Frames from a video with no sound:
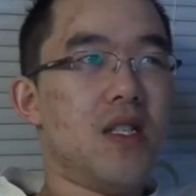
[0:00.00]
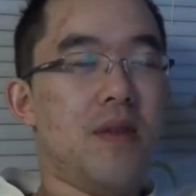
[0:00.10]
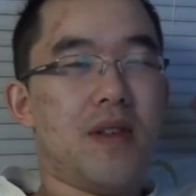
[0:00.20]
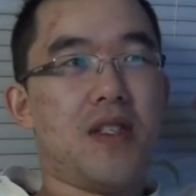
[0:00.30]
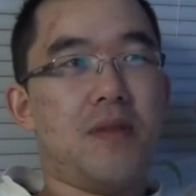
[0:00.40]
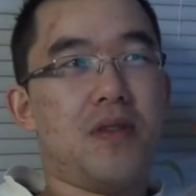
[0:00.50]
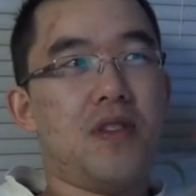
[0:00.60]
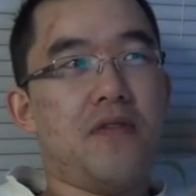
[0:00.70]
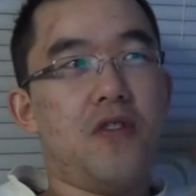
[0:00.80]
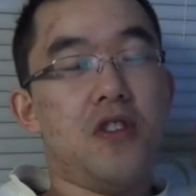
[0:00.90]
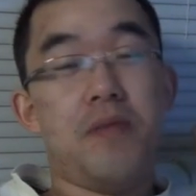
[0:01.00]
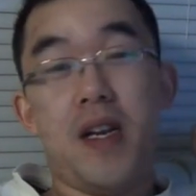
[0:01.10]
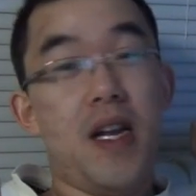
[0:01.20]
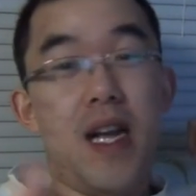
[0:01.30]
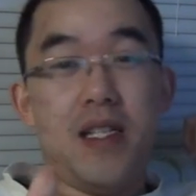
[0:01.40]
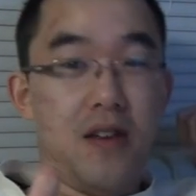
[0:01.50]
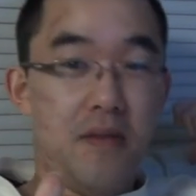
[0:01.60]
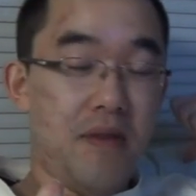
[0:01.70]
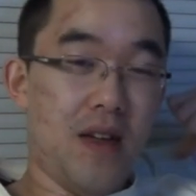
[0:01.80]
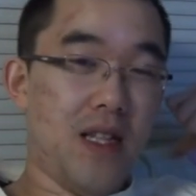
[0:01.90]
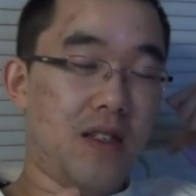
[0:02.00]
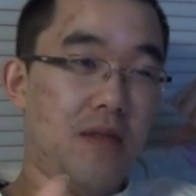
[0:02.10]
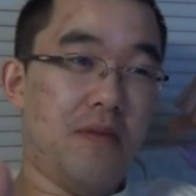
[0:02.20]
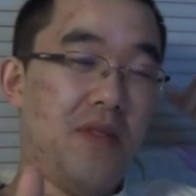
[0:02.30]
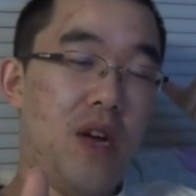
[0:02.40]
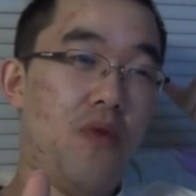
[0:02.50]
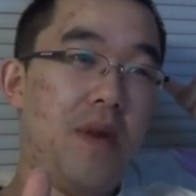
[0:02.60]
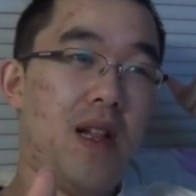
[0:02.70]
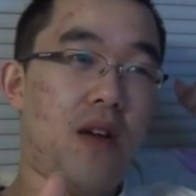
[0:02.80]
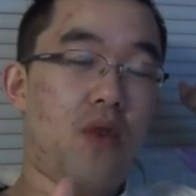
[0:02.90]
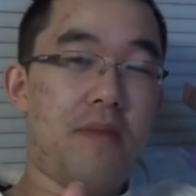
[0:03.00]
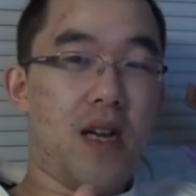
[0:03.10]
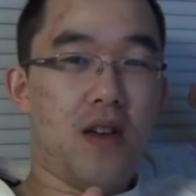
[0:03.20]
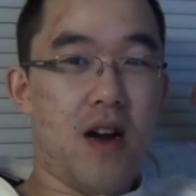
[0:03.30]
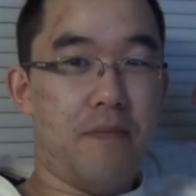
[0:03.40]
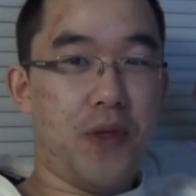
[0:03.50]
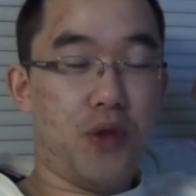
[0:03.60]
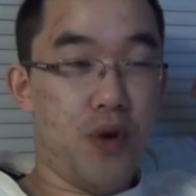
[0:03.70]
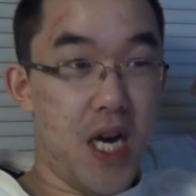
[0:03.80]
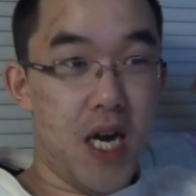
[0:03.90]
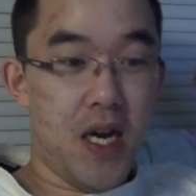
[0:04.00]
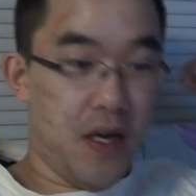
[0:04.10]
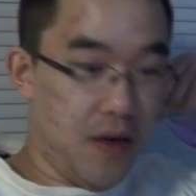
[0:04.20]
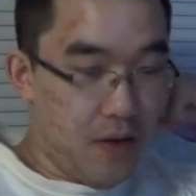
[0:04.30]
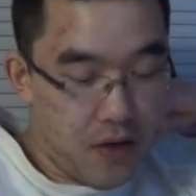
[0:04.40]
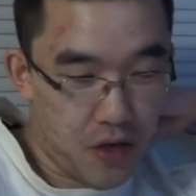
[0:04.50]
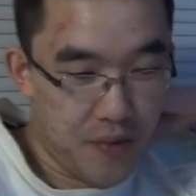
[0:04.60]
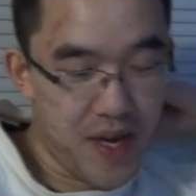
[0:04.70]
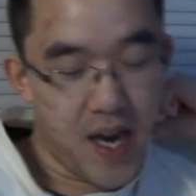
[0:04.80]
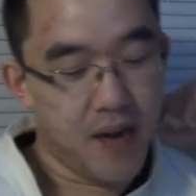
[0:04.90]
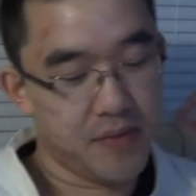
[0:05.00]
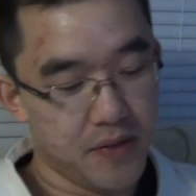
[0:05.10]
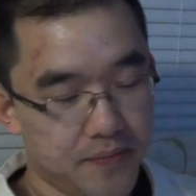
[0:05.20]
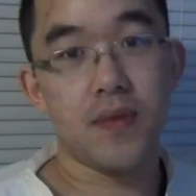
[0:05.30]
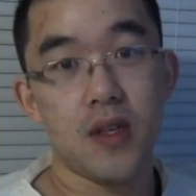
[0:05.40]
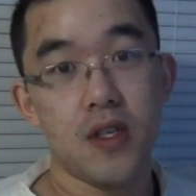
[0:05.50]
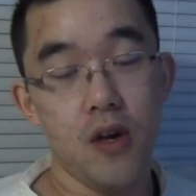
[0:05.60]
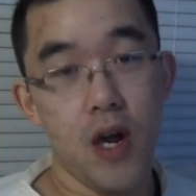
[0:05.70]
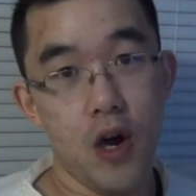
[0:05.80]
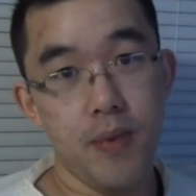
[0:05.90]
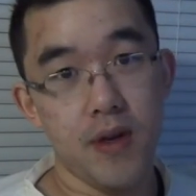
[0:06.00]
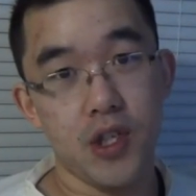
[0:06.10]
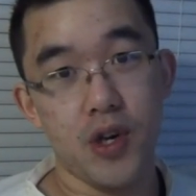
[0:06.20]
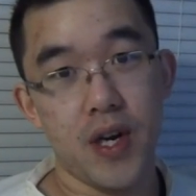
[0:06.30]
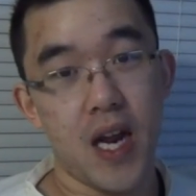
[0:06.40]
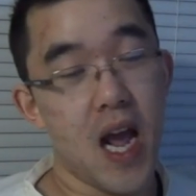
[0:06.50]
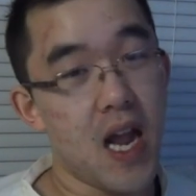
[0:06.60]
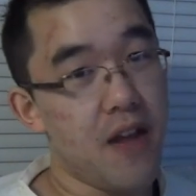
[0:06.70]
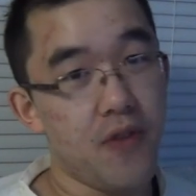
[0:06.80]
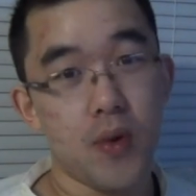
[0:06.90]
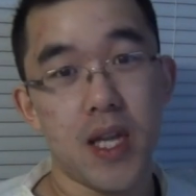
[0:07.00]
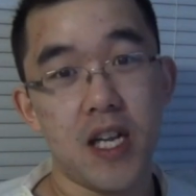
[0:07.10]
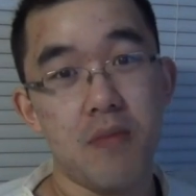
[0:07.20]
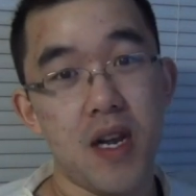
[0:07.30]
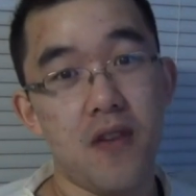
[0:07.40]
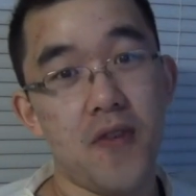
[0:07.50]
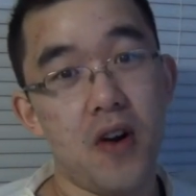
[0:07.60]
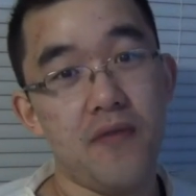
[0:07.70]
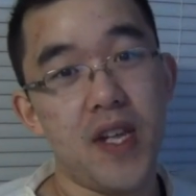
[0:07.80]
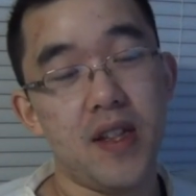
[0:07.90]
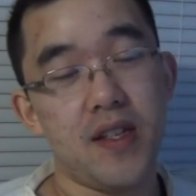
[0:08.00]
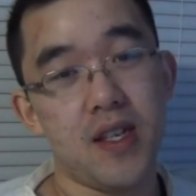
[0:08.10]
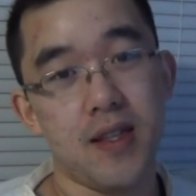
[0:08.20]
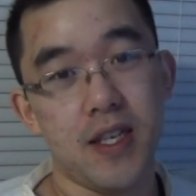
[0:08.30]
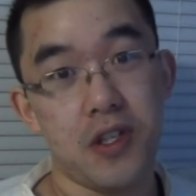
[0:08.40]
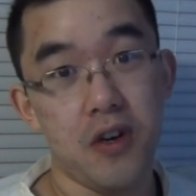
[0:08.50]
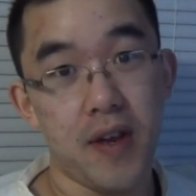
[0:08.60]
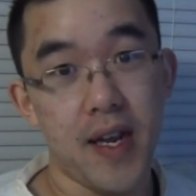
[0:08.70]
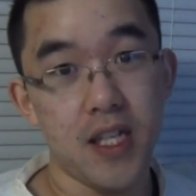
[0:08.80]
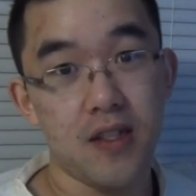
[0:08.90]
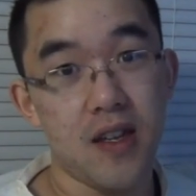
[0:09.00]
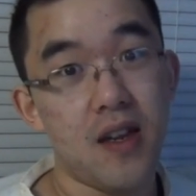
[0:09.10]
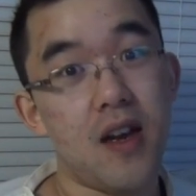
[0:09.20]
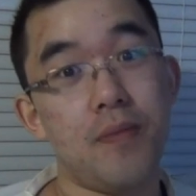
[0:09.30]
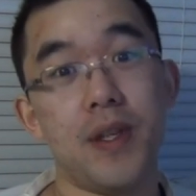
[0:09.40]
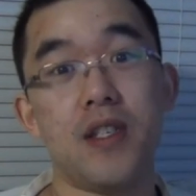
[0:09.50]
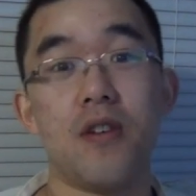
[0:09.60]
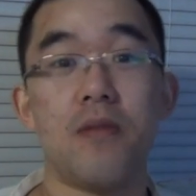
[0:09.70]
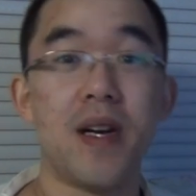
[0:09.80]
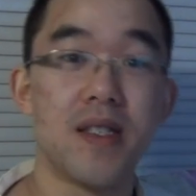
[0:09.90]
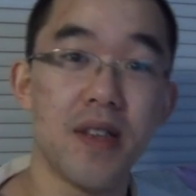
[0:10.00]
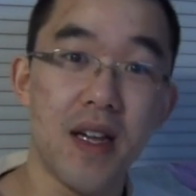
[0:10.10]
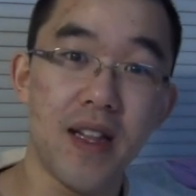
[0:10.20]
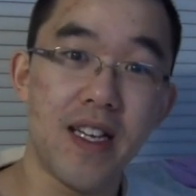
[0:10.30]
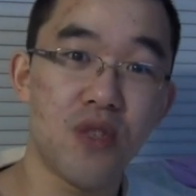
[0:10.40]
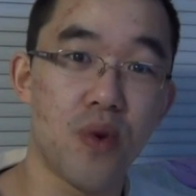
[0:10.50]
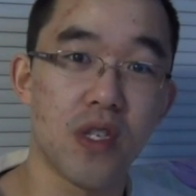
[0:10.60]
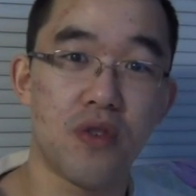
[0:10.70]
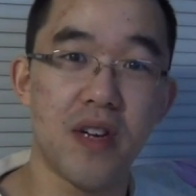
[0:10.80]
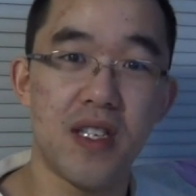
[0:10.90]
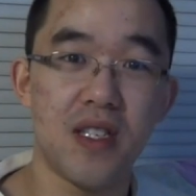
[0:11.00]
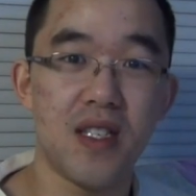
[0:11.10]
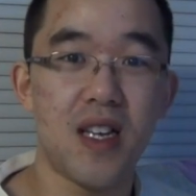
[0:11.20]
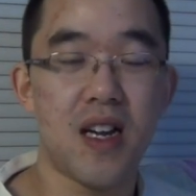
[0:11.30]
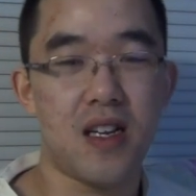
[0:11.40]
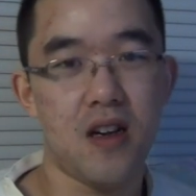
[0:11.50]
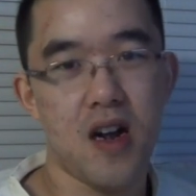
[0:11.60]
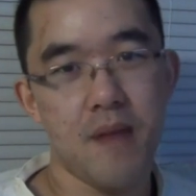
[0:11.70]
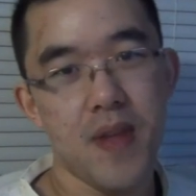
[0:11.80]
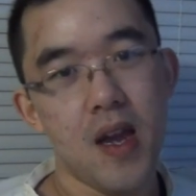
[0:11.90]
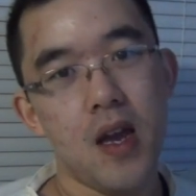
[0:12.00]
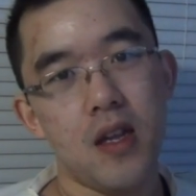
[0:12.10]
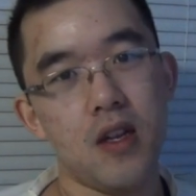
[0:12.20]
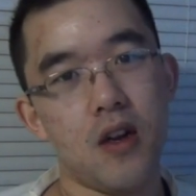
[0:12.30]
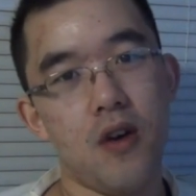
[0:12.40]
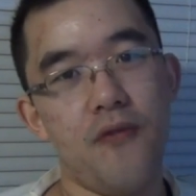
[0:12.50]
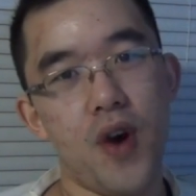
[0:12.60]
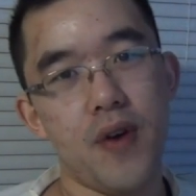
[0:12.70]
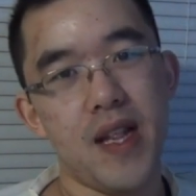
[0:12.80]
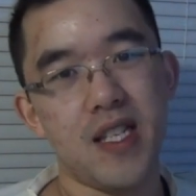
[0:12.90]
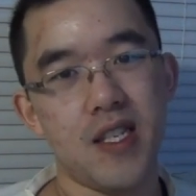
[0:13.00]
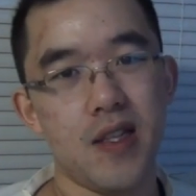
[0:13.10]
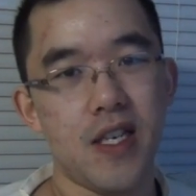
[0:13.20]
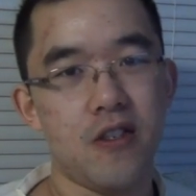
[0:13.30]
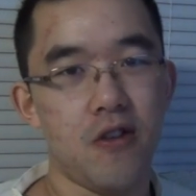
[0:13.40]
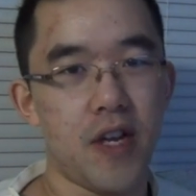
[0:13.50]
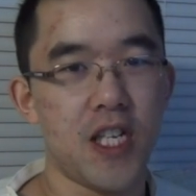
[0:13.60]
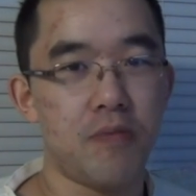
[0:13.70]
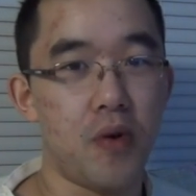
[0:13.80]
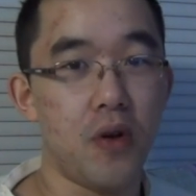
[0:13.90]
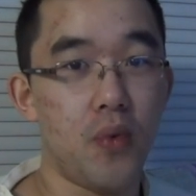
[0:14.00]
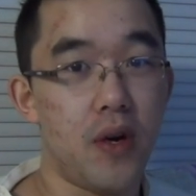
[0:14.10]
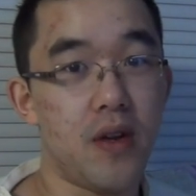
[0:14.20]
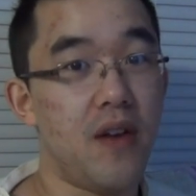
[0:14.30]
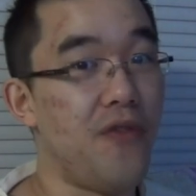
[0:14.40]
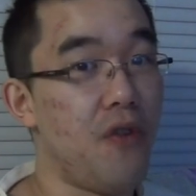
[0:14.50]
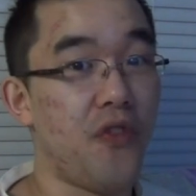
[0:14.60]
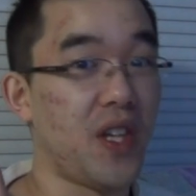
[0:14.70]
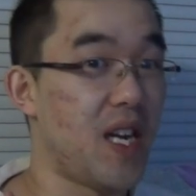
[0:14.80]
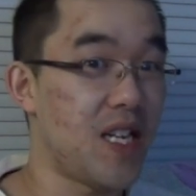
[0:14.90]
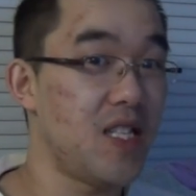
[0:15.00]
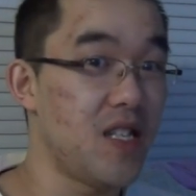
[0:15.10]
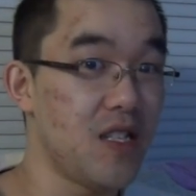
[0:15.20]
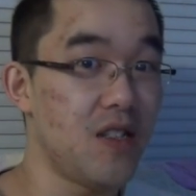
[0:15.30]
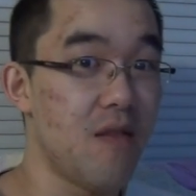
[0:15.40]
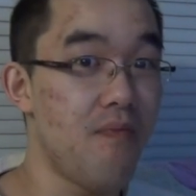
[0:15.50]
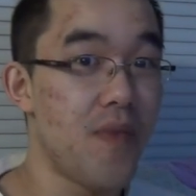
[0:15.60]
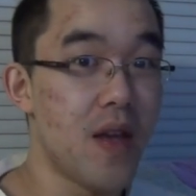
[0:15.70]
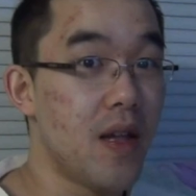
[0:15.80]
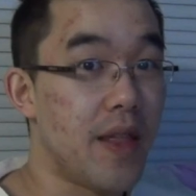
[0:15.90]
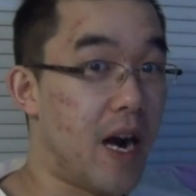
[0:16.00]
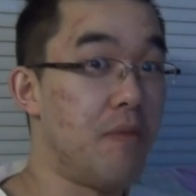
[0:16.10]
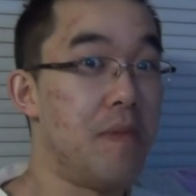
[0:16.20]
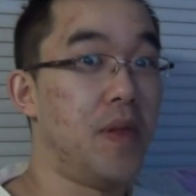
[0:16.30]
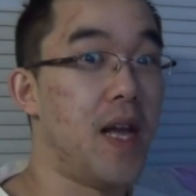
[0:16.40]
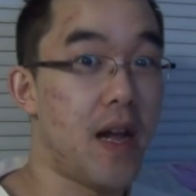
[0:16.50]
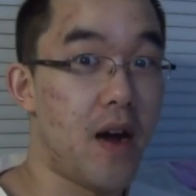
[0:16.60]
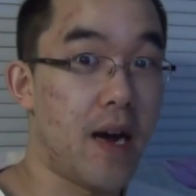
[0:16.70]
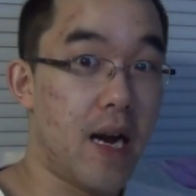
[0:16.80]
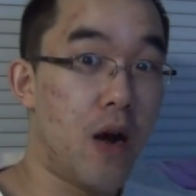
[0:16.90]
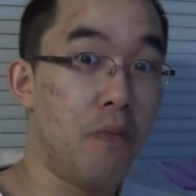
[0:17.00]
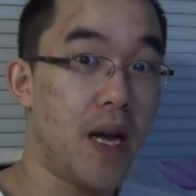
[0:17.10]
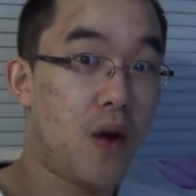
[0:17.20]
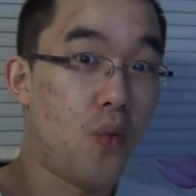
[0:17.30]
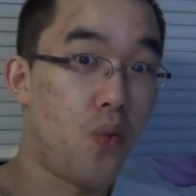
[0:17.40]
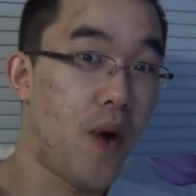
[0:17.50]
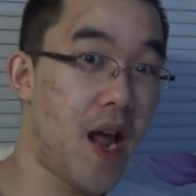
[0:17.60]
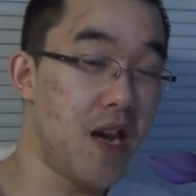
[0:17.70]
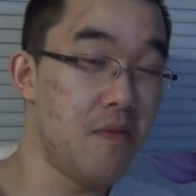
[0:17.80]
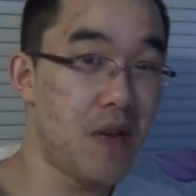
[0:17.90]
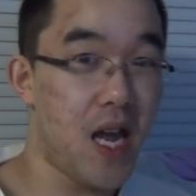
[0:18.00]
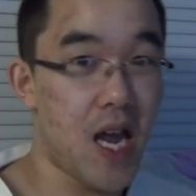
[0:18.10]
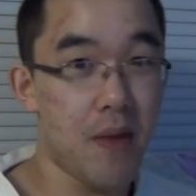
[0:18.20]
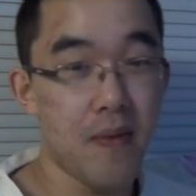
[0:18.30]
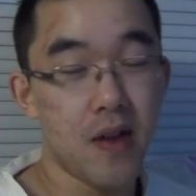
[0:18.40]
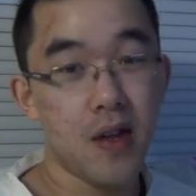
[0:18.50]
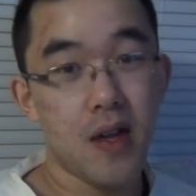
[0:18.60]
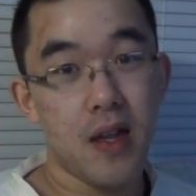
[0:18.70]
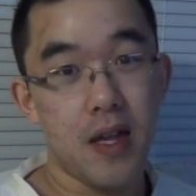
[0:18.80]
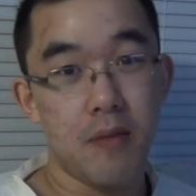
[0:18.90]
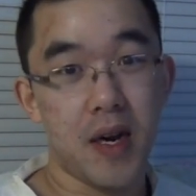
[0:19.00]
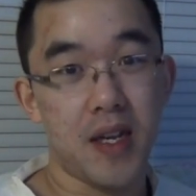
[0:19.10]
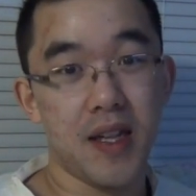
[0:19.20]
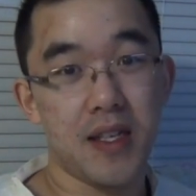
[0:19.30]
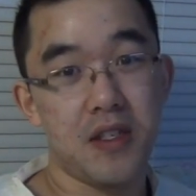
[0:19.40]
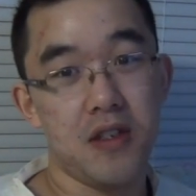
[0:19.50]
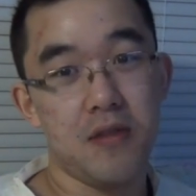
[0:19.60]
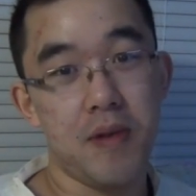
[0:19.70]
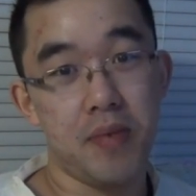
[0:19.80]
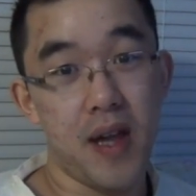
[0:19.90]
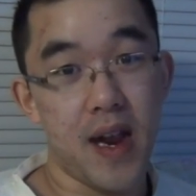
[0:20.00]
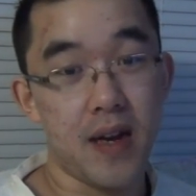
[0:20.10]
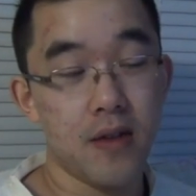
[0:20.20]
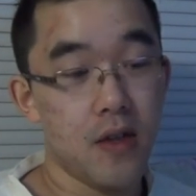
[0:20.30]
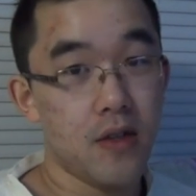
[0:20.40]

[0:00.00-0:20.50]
Some exceptions, of course, but it's gonna be, it's gonna, it would be like one of my top three Kirby games. So I hope you enjoyed it, and if you would like to be involved in Sunday Showcase, then uh, please go to my site, lazyworkscreations.com, to go vote in the Sunday Showcase poll where you can vote for the next system that I'll be playing on, and I'll pick a random game in my collection to be played.